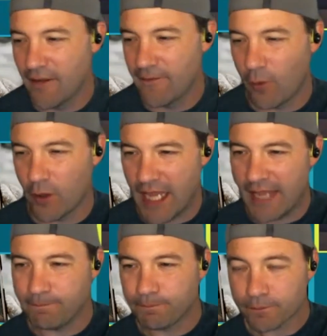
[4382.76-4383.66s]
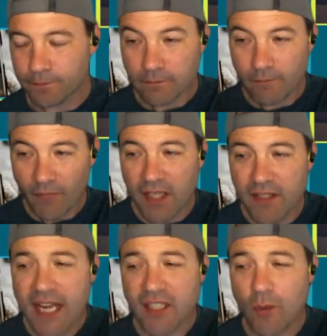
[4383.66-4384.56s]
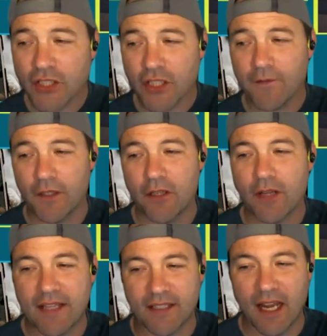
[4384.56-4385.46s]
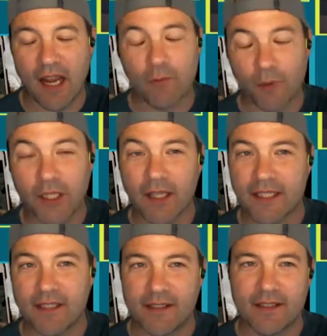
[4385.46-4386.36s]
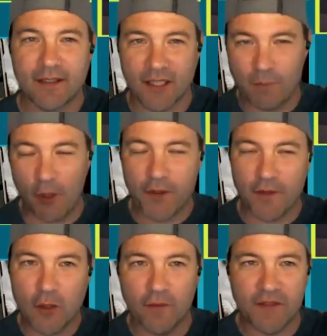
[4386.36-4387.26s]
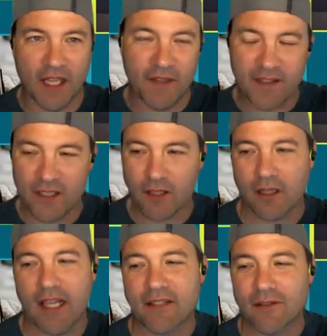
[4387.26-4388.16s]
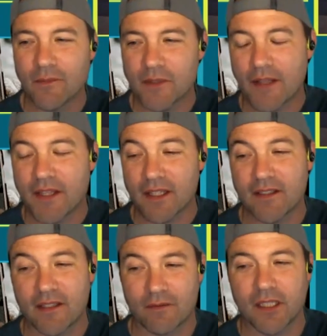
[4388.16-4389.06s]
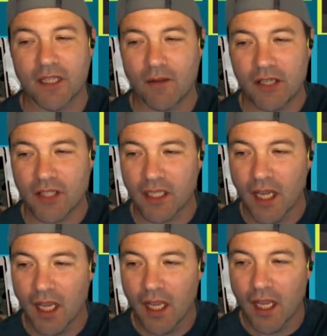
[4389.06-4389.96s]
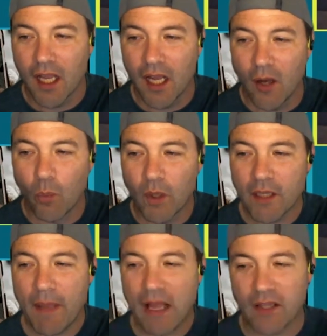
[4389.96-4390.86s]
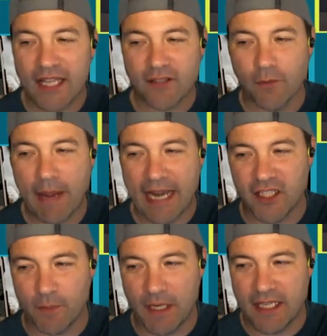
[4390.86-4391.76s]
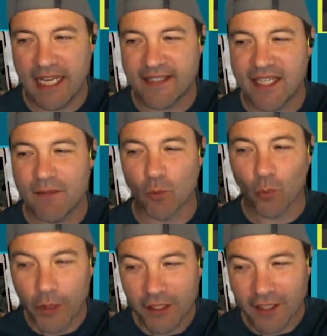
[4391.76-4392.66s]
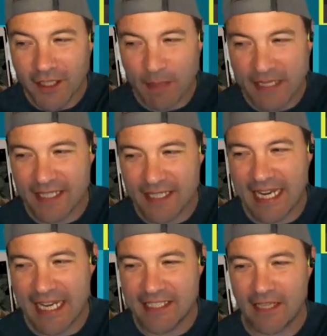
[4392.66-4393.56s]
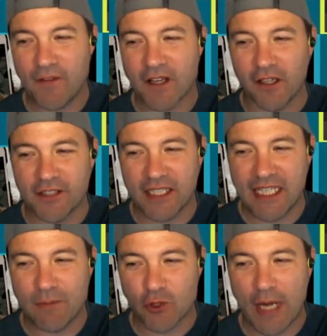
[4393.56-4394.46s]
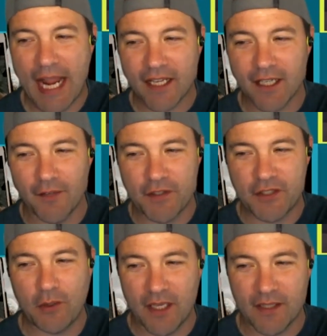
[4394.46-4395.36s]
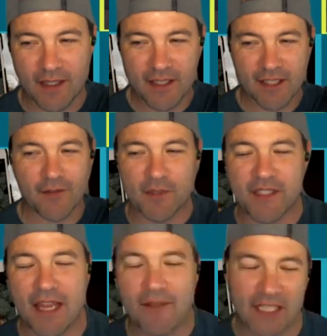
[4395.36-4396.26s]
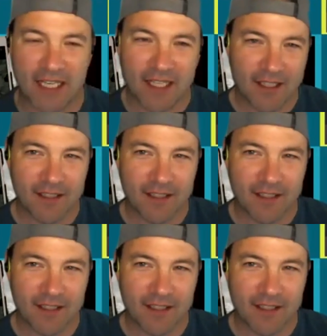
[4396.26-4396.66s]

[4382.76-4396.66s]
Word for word: for that next question for you guys and i, I would really like to because both of you have done this in your classroom so i think this is a really good question what about classroom management? It seems really busy and difficult to keep track of students. And this is from Stephanie.